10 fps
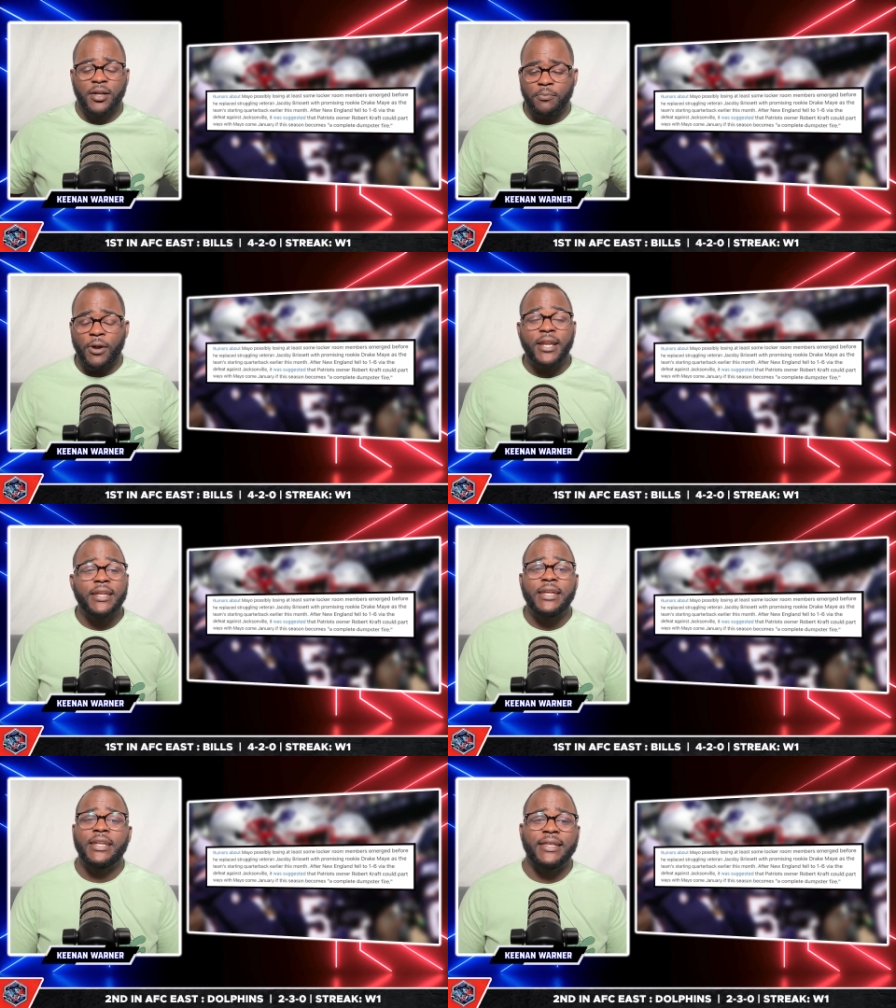
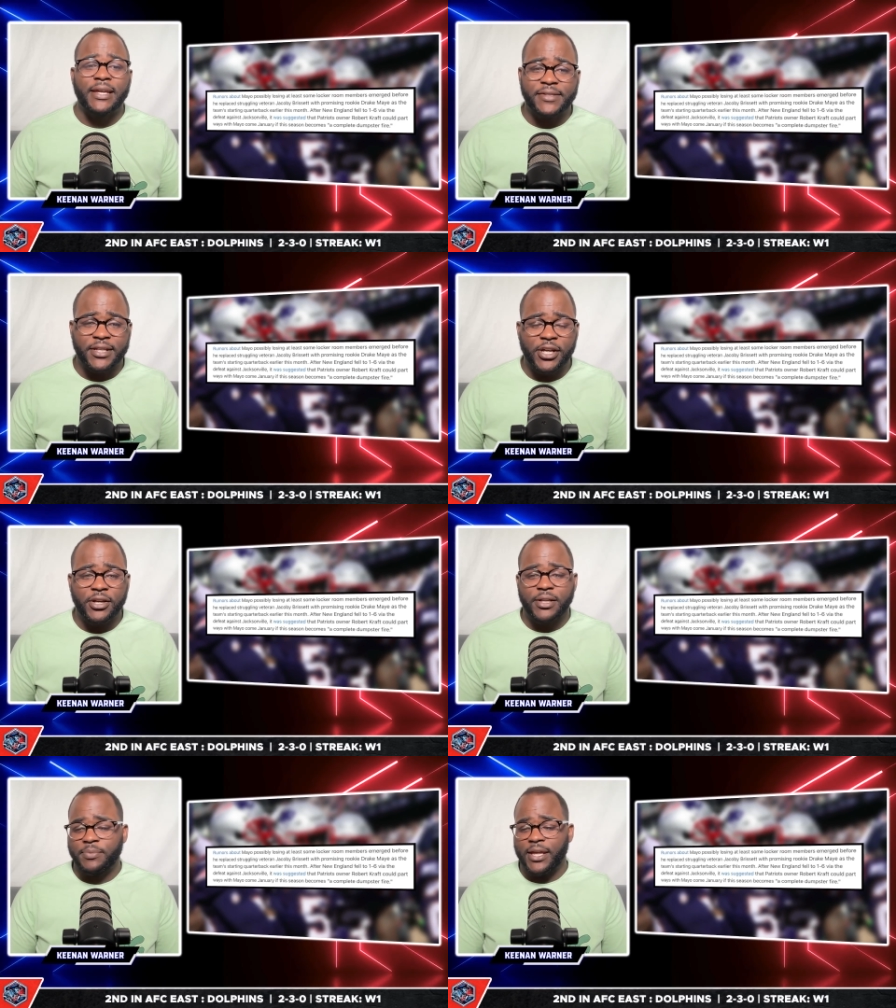that
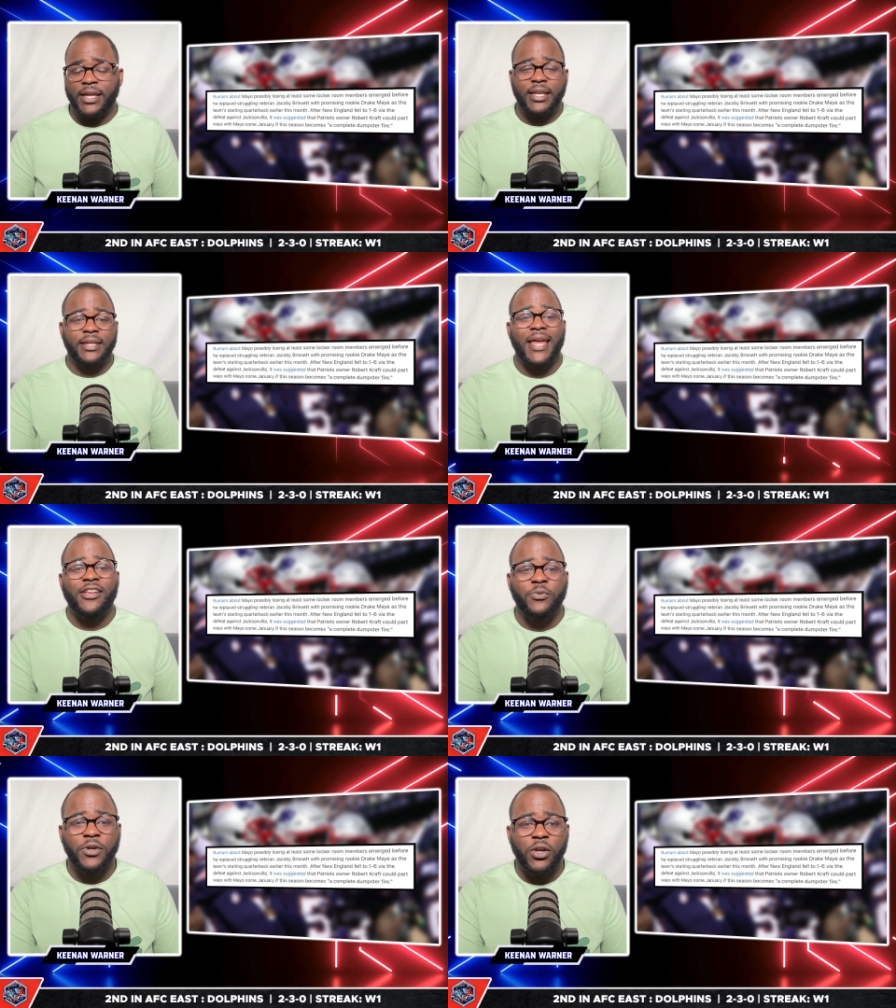security blanket, and
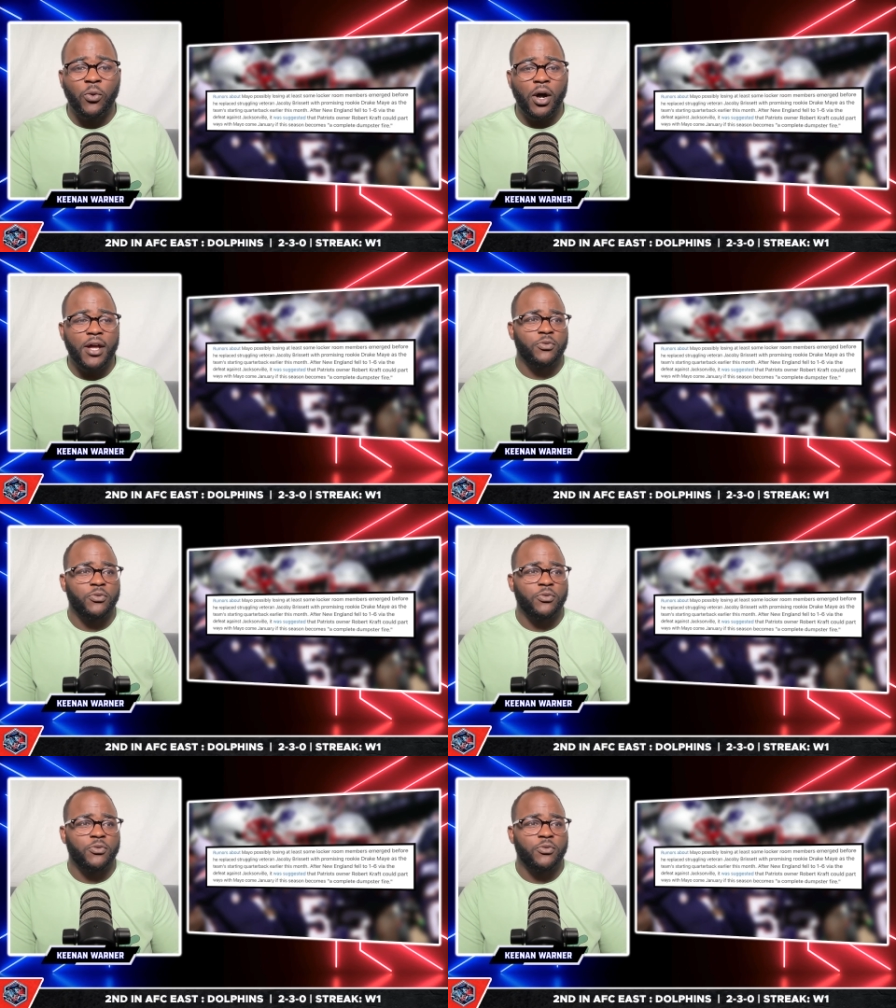that's what he was,